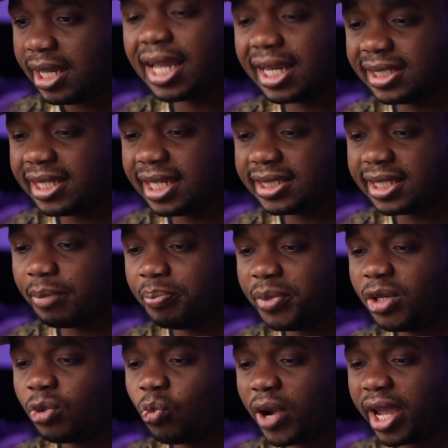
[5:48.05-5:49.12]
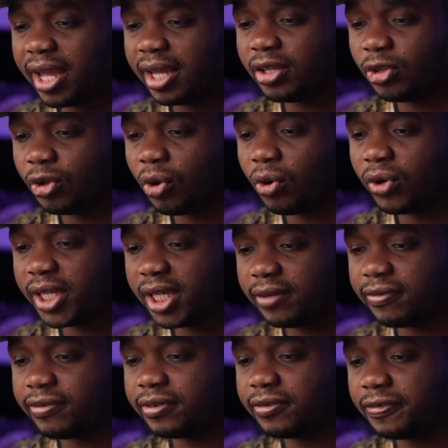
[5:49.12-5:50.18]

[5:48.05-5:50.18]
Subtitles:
And he says here, me wear not even